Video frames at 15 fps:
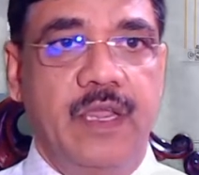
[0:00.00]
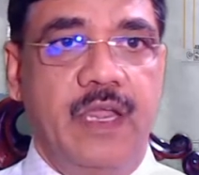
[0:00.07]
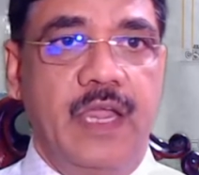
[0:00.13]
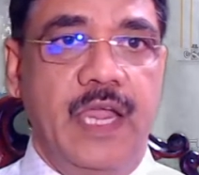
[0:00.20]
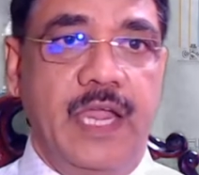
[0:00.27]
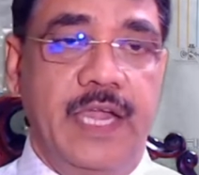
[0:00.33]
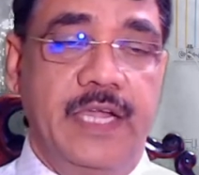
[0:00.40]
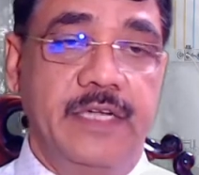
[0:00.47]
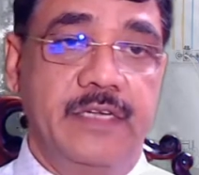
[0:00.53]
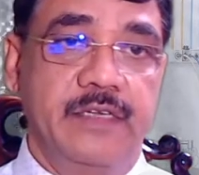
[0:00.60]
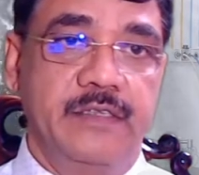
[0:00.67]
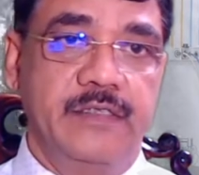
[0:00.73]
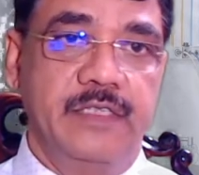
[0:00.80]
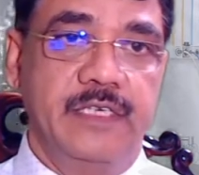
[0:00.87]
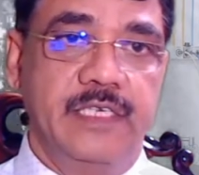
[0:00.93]
And
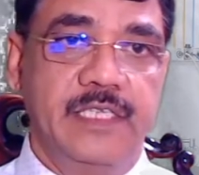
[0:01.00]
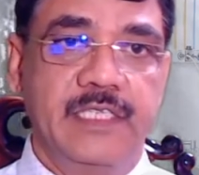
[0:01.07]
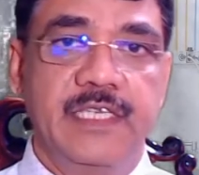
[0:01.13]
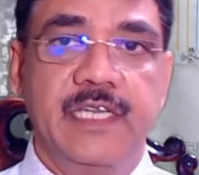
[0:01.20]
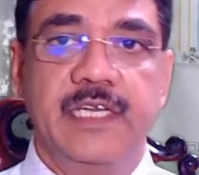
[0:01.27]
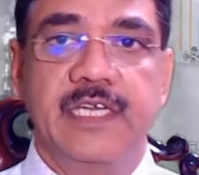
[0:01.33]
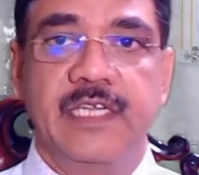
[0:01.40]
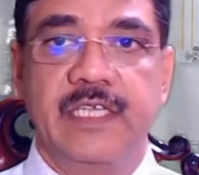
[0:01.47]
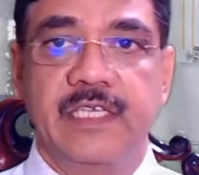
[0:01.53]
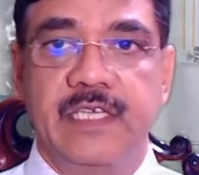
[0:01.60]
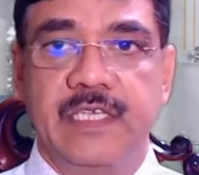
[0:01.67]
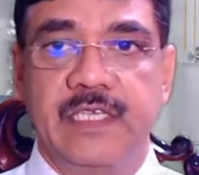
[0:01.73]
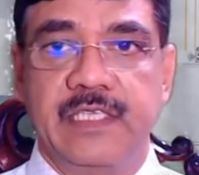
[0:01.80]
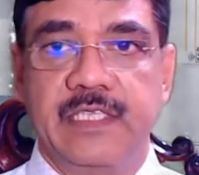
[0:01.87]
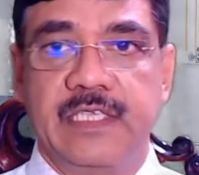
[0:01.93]
the distal ring
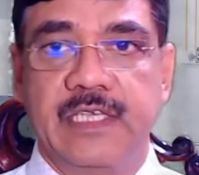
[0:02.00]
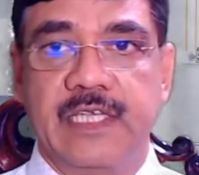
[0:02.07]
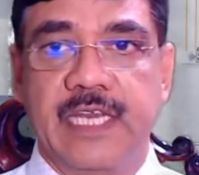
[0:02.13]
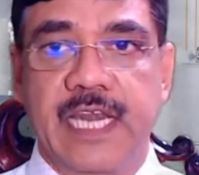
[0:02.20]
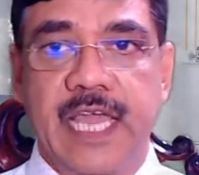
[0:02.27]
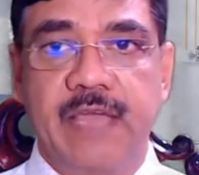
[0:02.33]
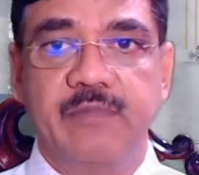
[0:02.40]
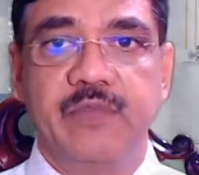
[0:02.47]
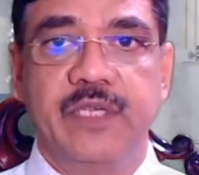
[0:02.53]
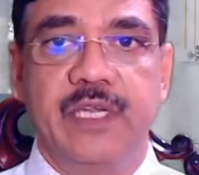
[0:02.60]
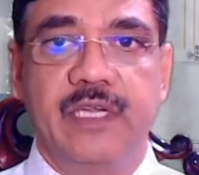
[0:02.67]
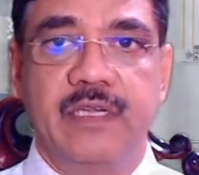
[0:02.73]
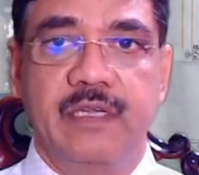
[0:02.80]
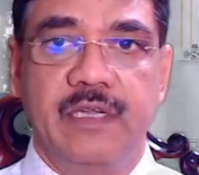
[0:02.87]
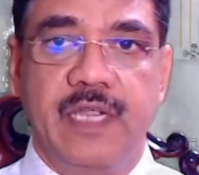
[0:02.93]
is clamshelled